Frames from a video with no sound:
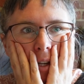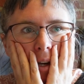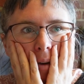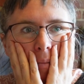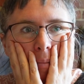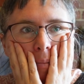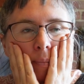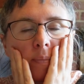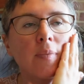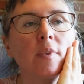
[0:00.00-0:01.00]
um,
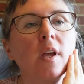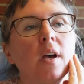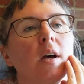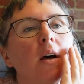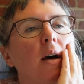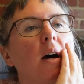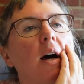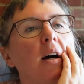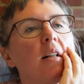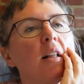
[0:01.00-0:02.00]

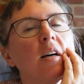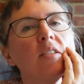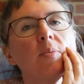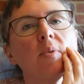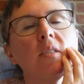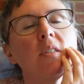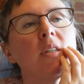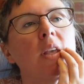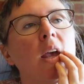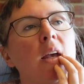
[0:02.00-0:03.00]
art class was
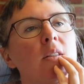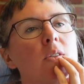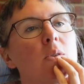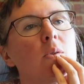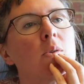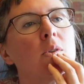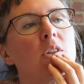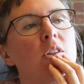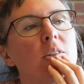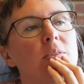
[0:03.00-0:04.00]
cancelled
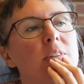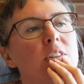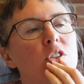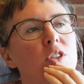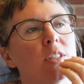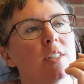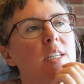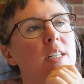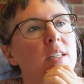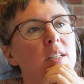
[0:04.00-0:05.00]
because of due to
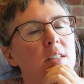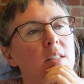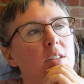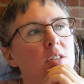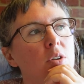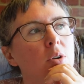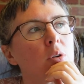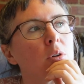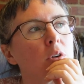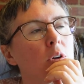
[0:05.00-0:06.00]
sickness,
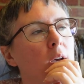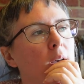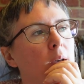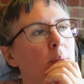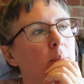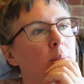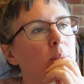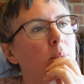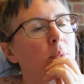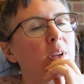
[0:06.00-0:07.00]
so um,
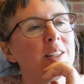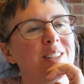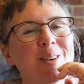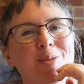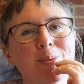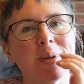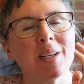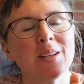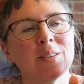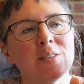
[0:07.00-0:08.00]
we ended up
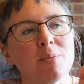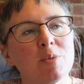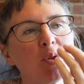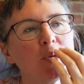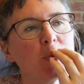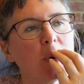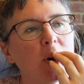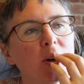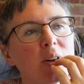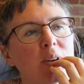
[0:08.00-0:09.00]
doing some school
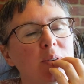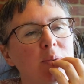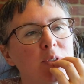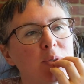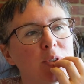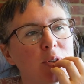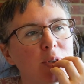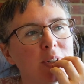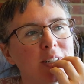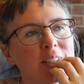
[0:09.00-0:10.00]
work, which was
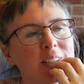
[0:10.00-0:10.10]
good.